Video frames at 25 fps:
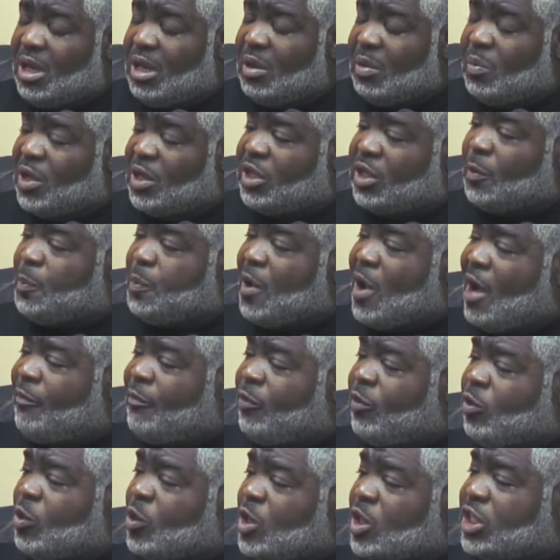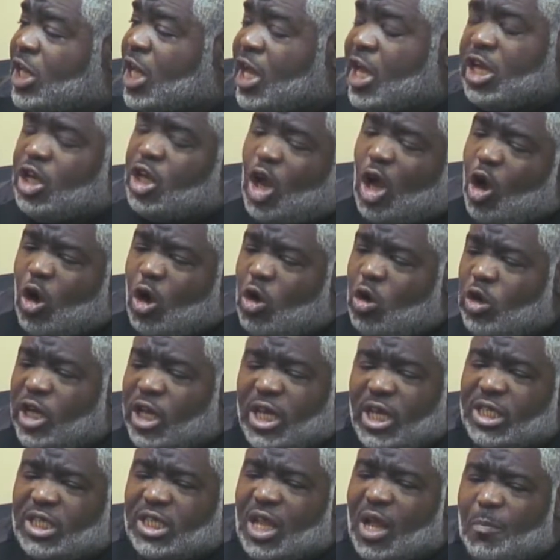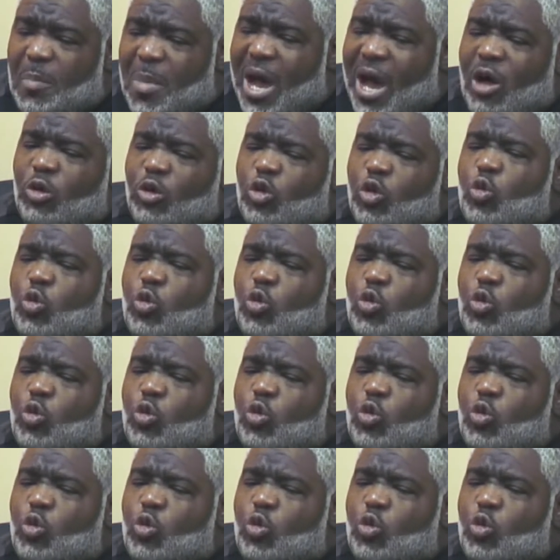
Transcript: But the Prophet would say, no, it is the mount